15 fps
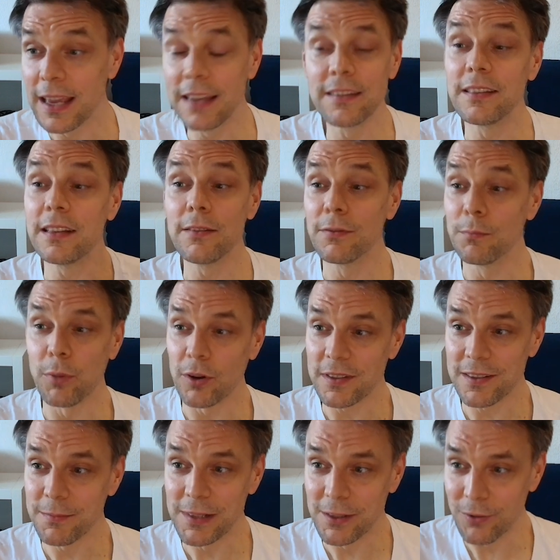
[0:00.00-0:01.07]
Is it even
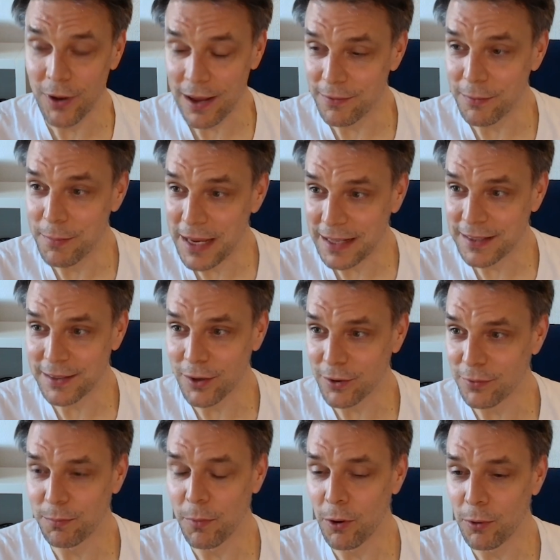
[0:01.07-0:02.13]
possible to have a mix
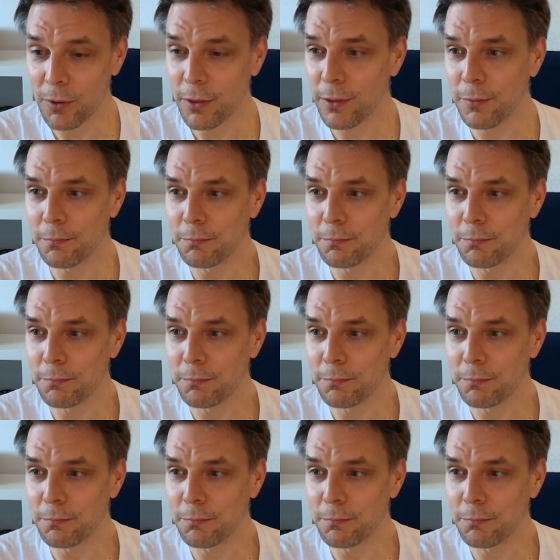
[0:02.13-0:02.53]
of both?